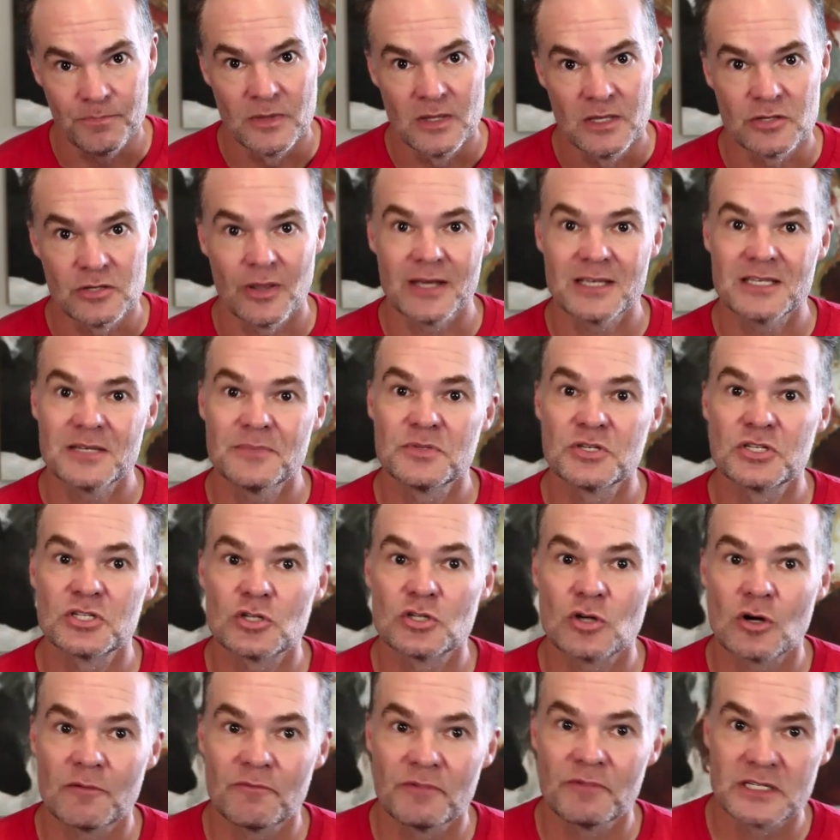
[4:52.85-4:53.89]
So like some
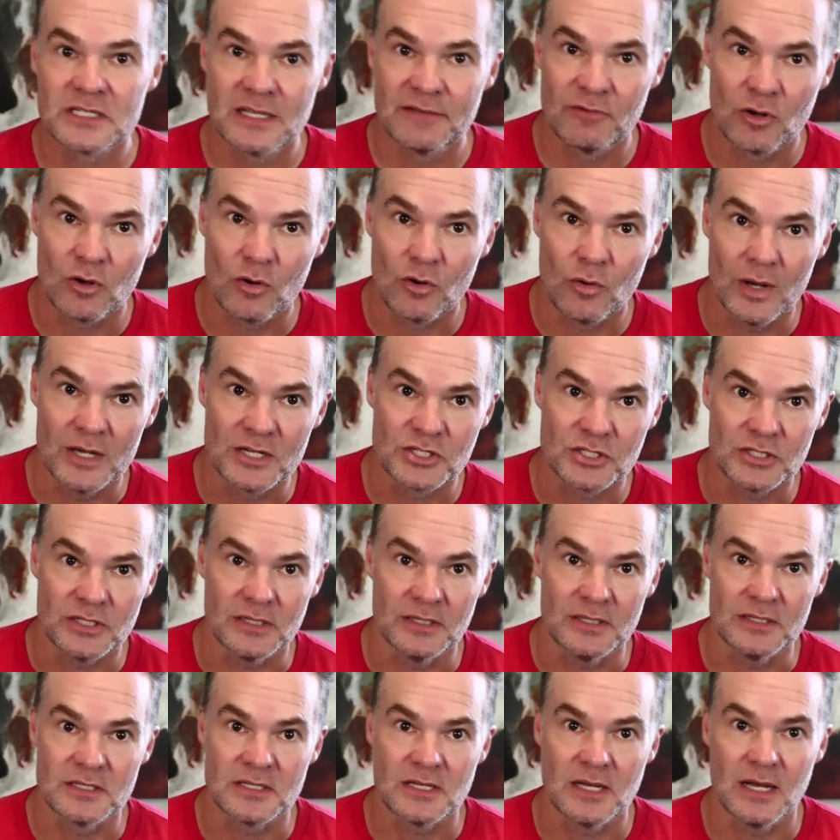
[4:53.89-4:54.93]
surface level
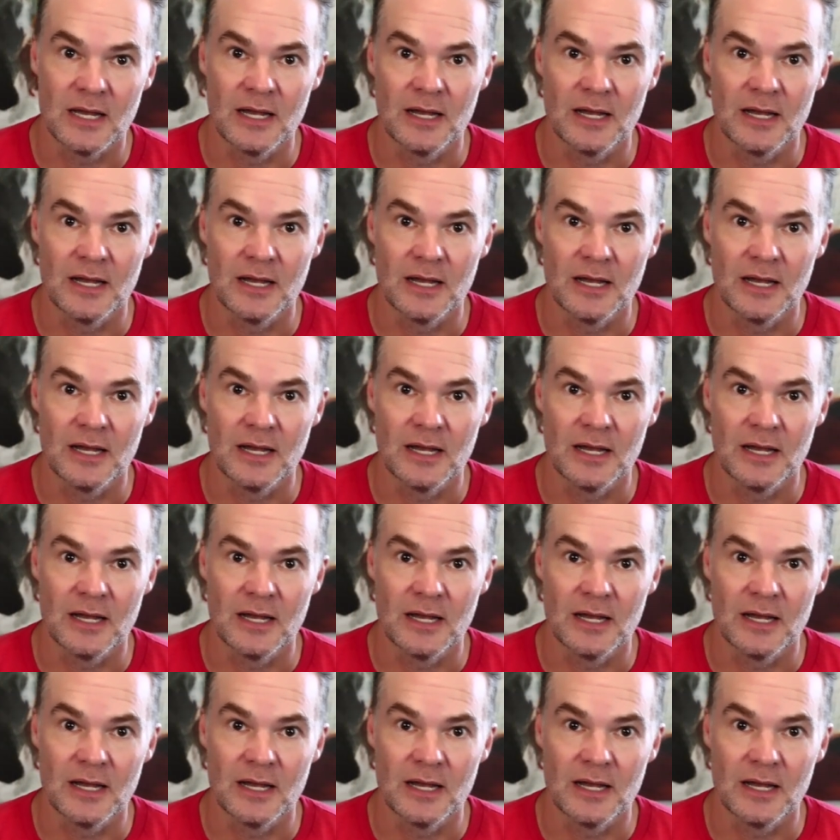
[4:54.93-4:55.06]
questions,